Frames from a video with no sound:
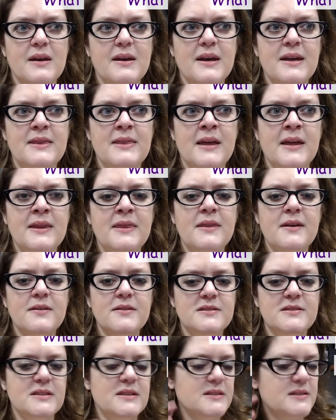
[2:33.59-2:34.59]
And then
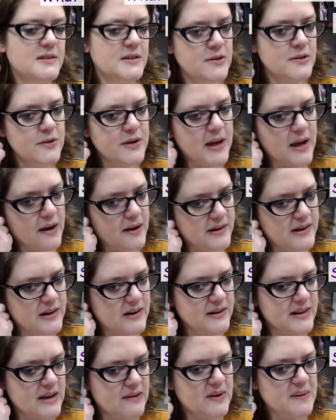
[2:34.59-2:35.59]
there's this new
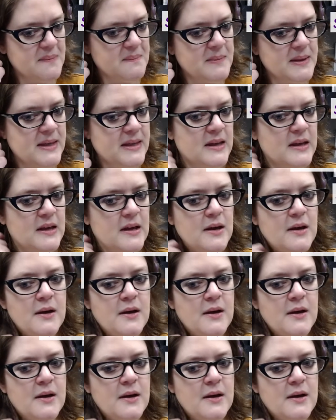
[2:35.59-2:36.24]
character that we meet,